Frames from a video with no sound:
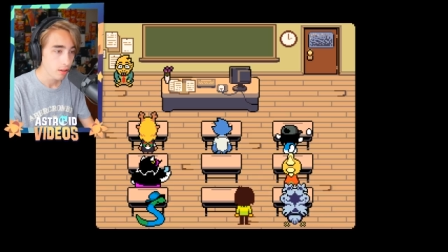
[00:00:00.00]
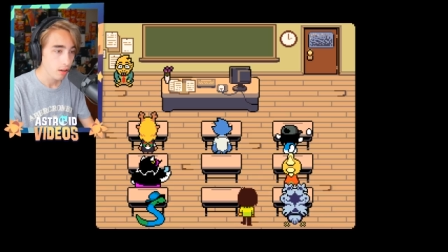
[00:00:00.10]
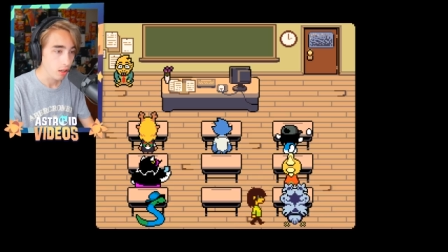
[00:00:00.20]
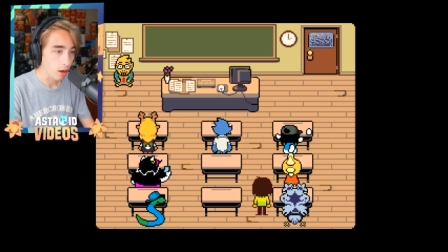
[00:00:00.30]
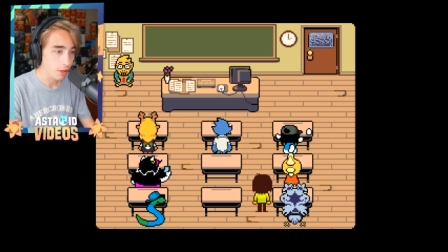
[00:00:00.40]

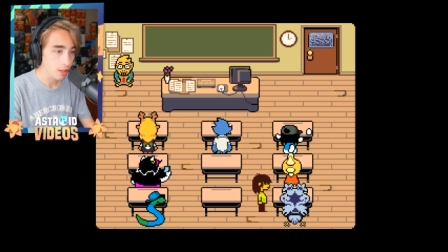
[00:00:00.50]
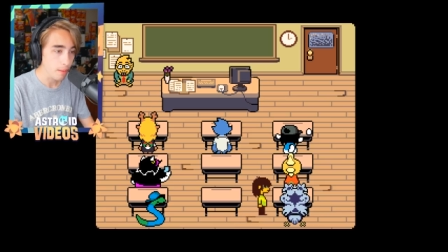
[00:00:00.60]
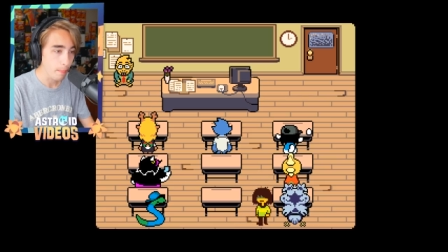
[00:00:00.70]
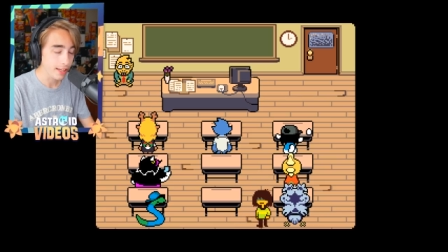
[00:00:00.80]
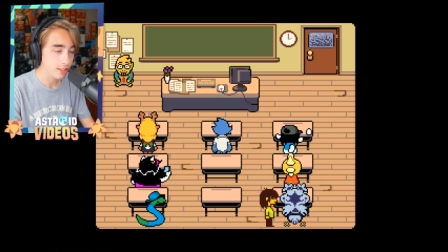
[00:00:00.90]
Hold on. Oh, you're
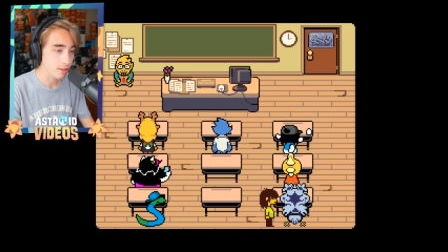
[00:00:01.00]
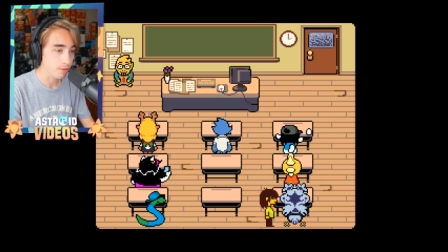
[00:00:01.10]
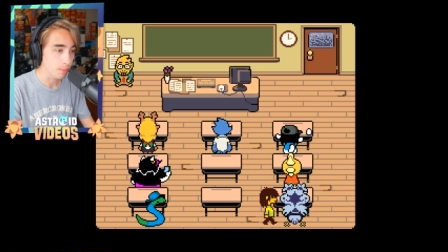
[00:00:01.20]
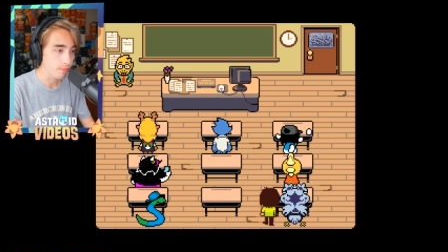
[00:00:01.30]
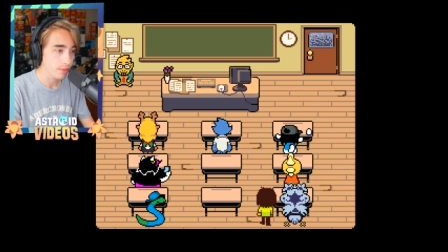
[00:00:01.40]
the monster
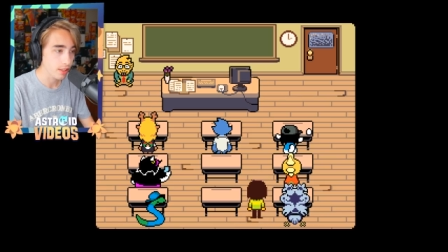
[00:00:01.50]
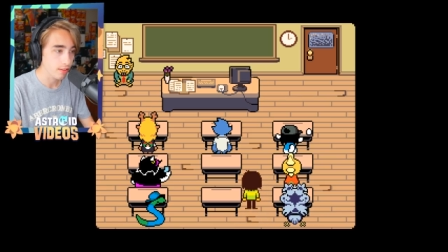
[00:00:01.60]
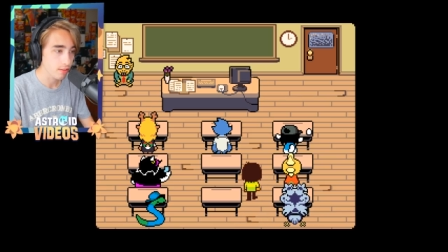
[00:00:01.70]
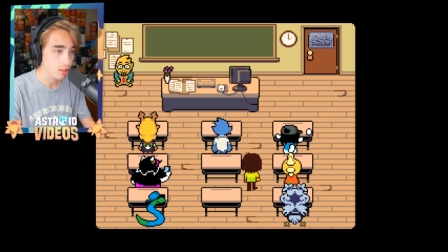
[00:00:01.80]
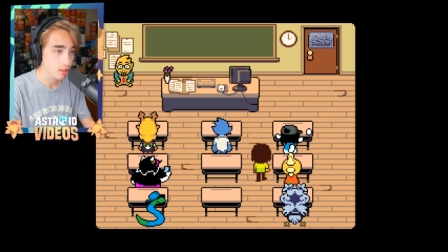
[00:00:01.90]
from the
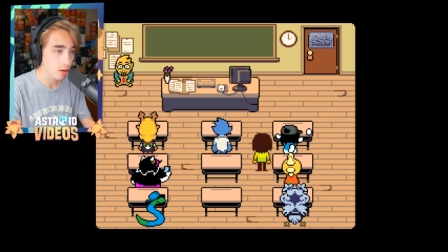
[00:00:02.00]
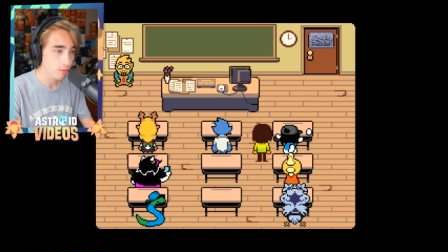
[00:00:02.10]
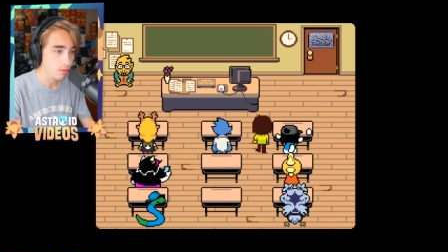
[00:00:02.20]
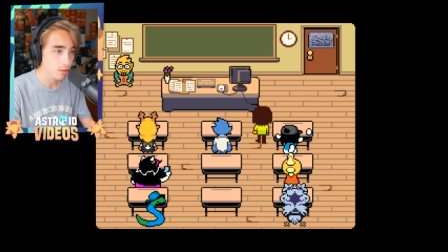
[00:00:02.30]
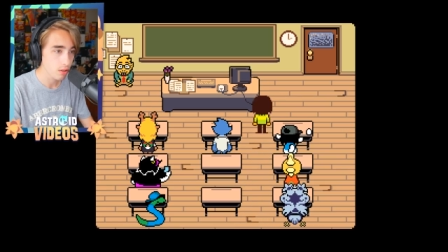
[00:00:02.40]
Snow
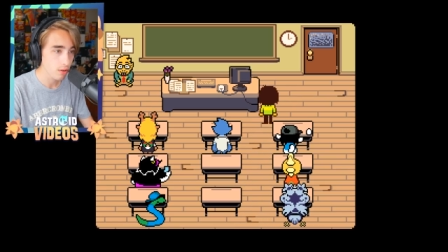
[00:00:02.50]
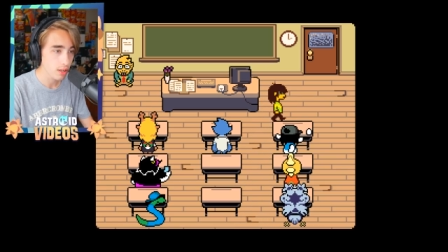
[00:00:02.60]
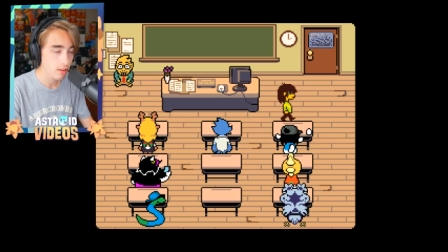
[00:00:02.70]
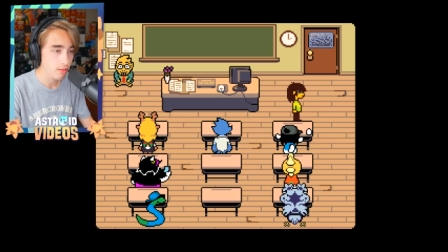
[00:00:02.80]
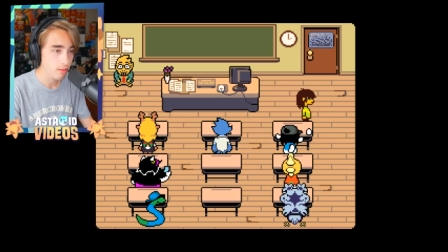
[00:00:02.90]

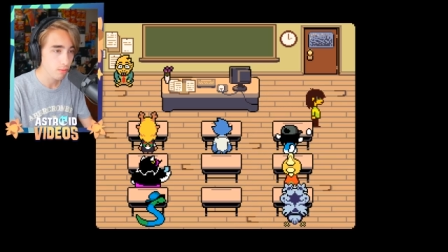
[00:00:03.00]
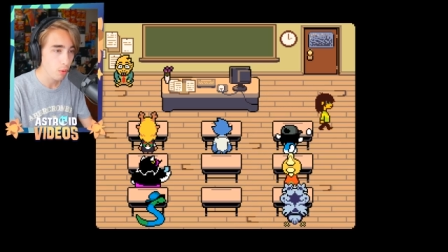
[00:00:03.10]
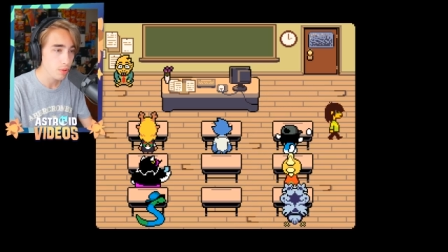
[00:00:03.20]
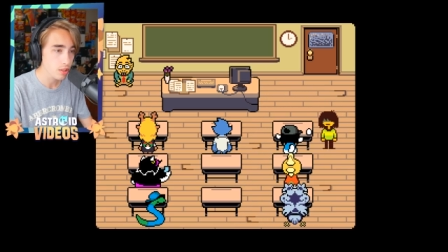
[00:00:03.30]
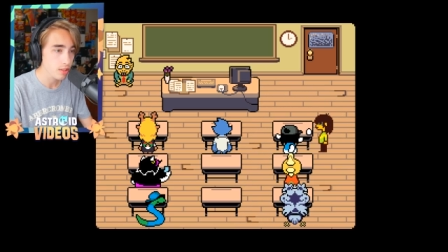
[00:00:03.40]
Snowdin.
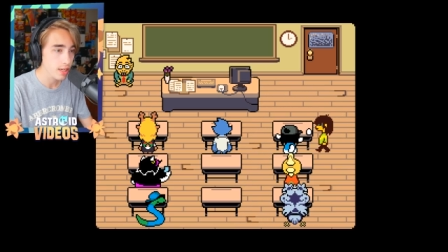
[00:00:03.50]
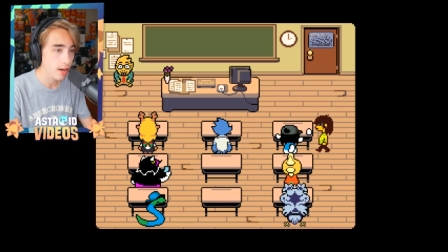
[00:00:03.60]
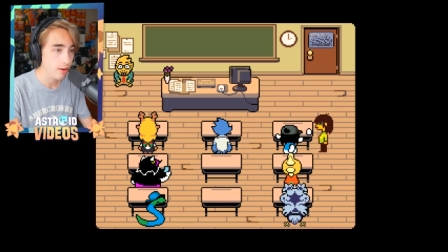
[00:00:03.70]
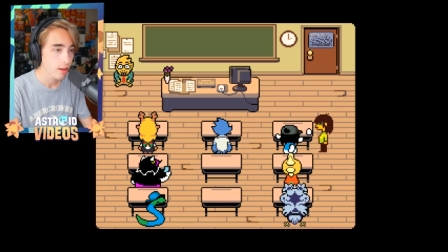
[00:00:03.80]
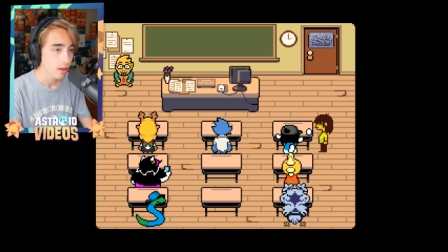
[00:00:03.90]
What was the
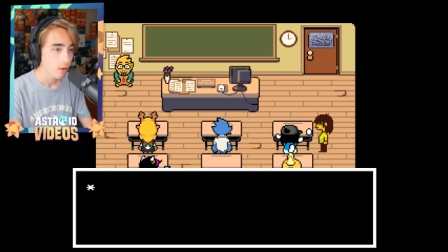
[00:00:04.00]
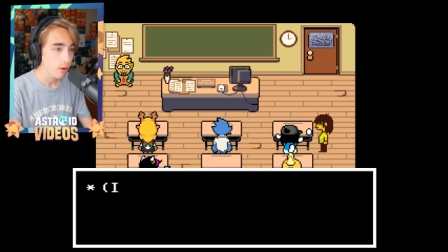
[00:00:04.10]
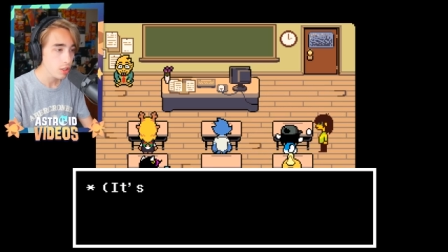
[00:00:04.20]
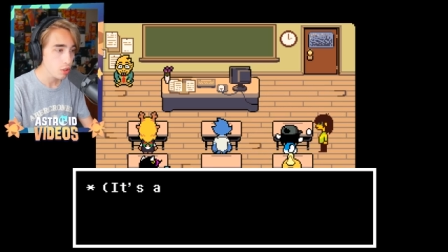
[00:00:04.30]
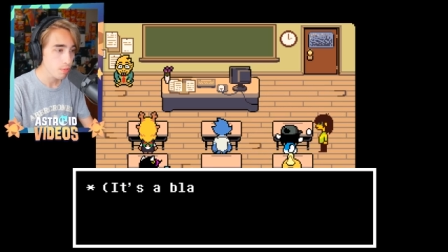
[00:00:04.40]
town?
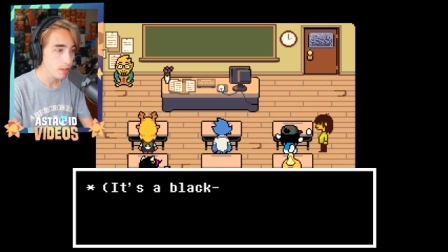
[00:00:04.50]
What did you just put